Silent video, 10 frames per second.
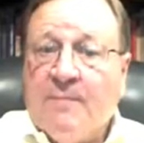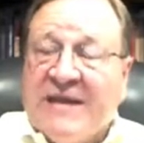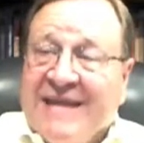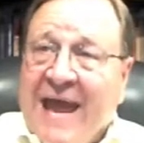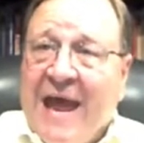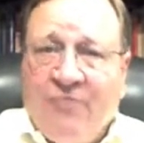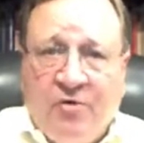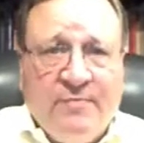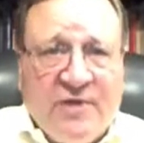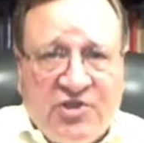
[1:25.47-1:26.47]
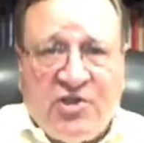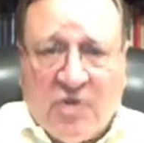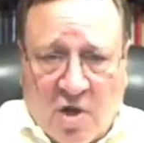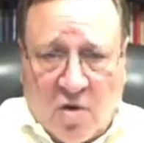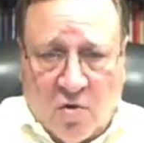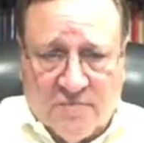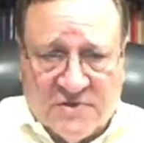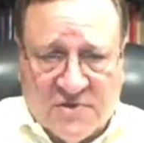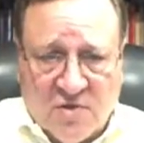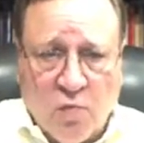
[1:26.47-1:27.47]
But gathered, mature
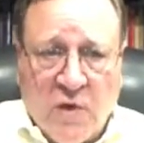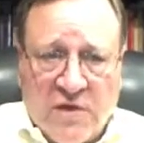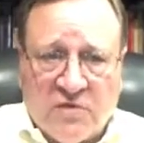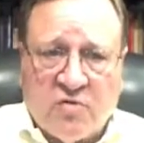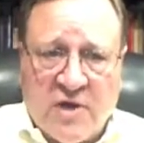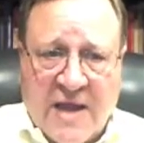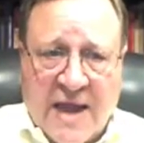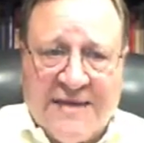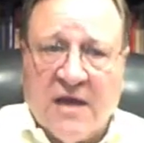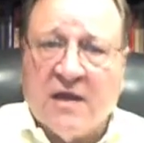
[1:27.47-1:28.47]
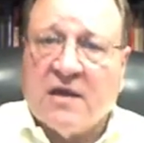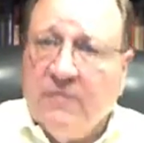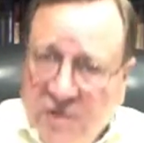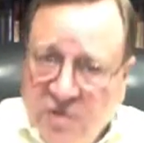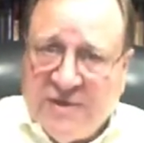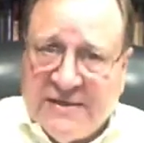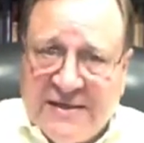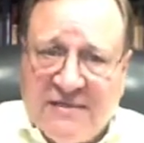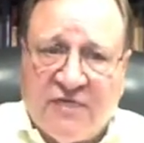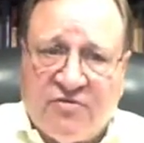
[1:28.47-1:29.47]
homes will create a
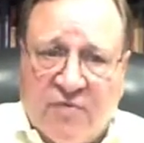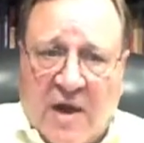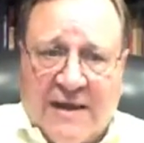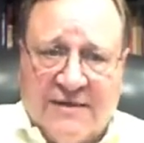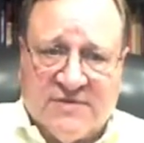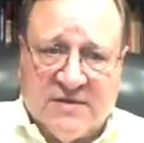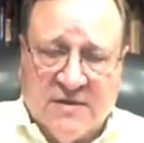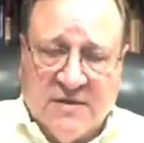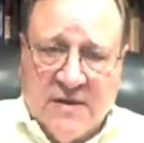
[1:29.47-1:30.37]
community that thrives.